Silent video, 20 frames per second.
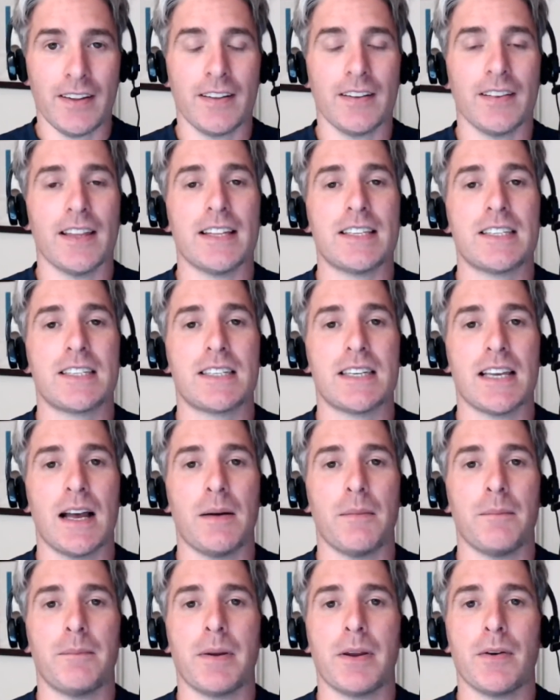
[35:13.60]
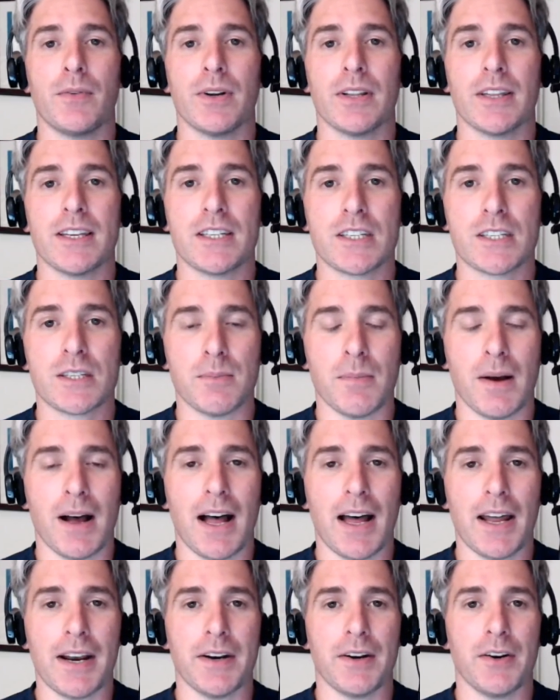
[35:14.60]
let's uh, be really
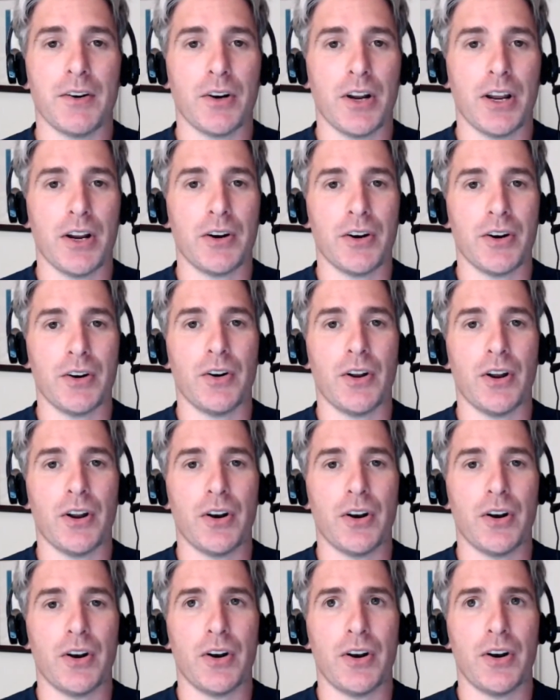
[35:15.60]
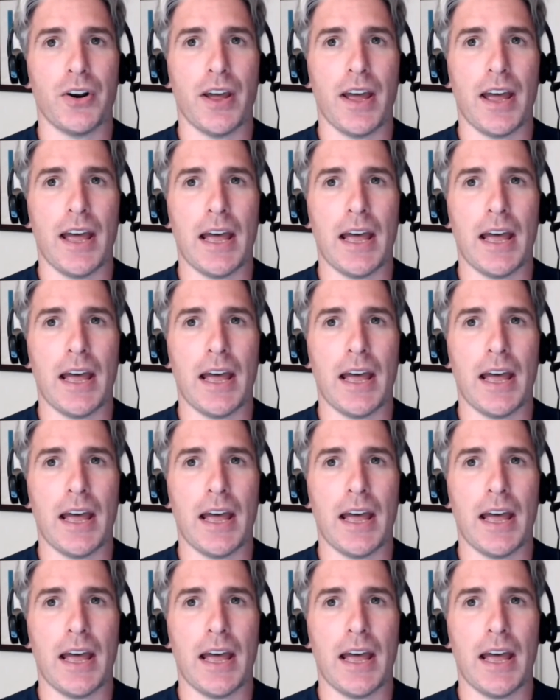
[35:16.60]
smart and and and